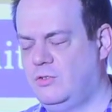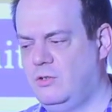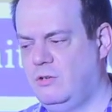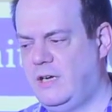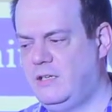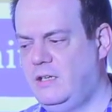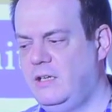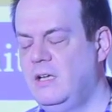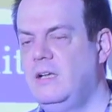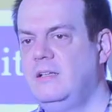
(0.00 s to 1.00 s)

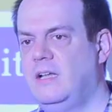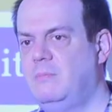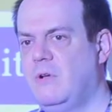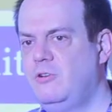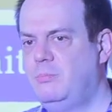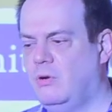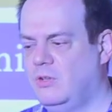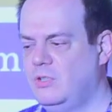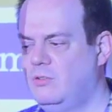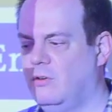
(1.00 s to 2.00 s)
correctly, that my
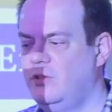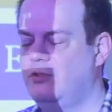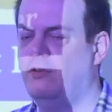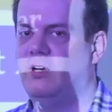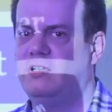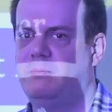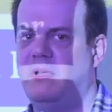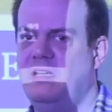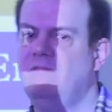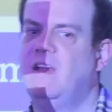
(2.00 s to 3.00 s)
repositories work, that
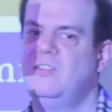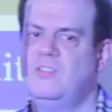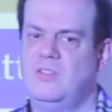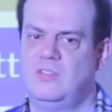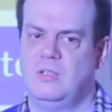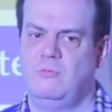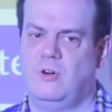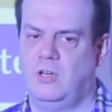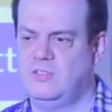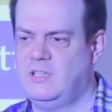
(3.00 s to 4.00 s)
my event system
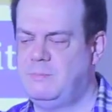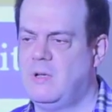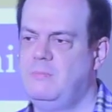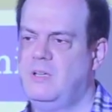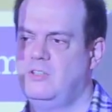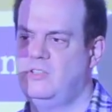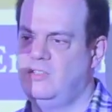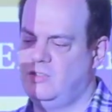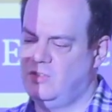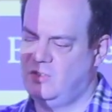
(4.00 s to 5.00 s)
works, that my
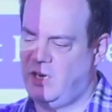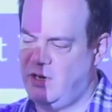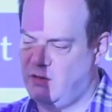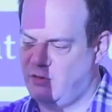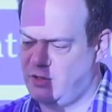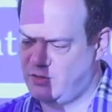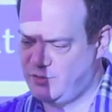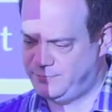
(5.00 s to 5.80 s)
persistence layer works.